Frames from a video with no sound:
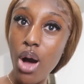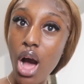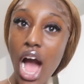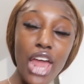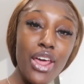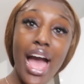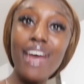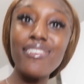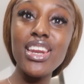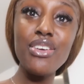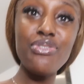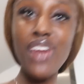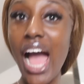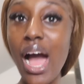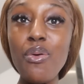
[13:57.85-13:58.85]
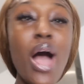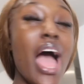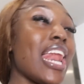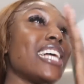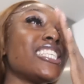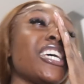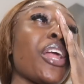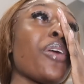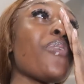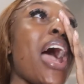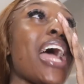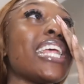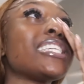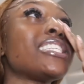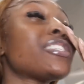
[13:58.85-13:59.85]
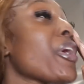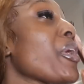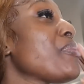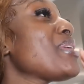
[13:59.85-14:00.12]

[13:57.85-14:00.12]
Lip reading: I don't have any flour, and I don't know why there's so